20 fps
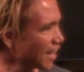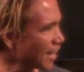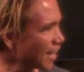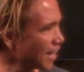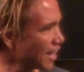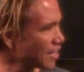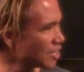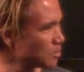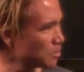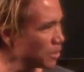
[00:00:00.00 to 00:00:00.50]

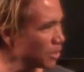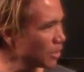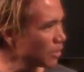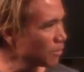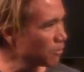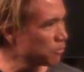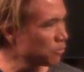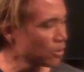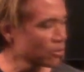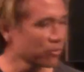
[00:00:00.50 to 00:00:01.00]
And to be on the
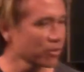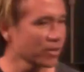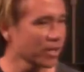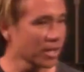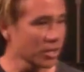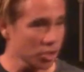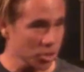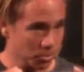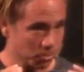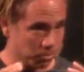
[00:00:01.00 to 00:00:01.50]
forefront of
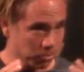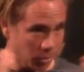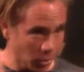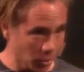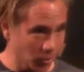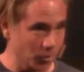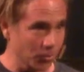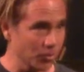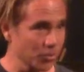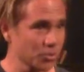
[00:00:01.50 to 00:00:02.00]
that just
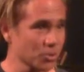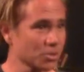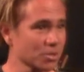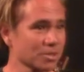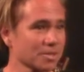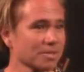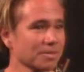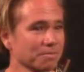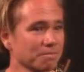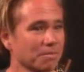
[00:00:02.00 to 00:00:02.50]

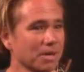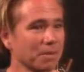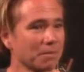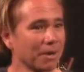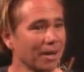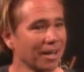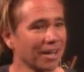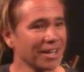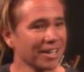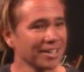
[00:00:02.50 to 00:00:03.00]
blows my
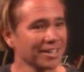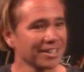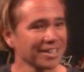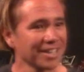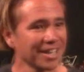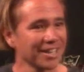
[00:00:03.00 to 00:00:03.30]
mind.